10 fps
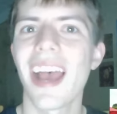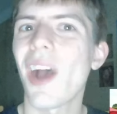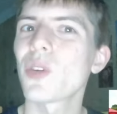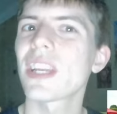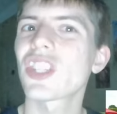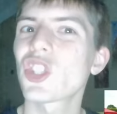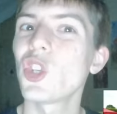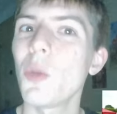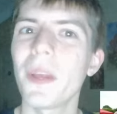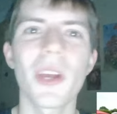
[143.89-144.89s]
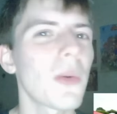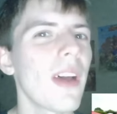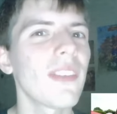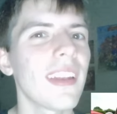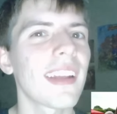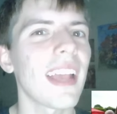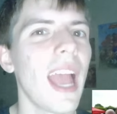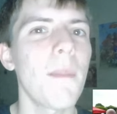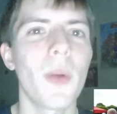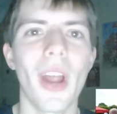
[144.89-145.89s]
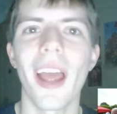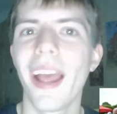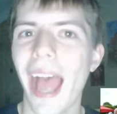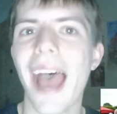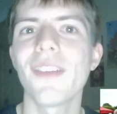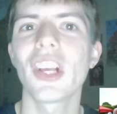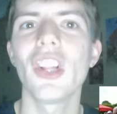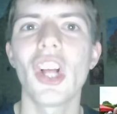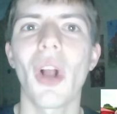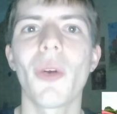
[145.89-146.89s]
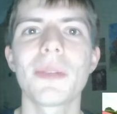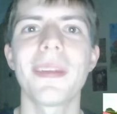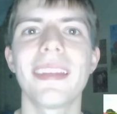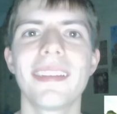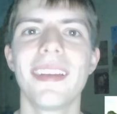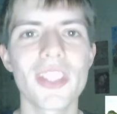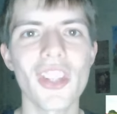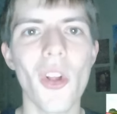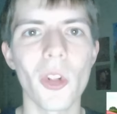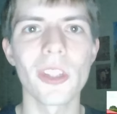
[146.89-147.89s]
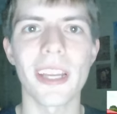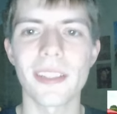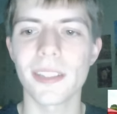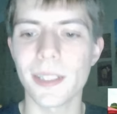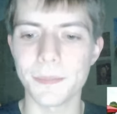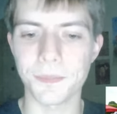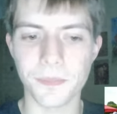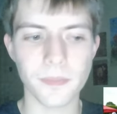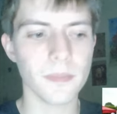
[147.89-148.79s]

I was like snooping around in the camera, having a look what was being sold, and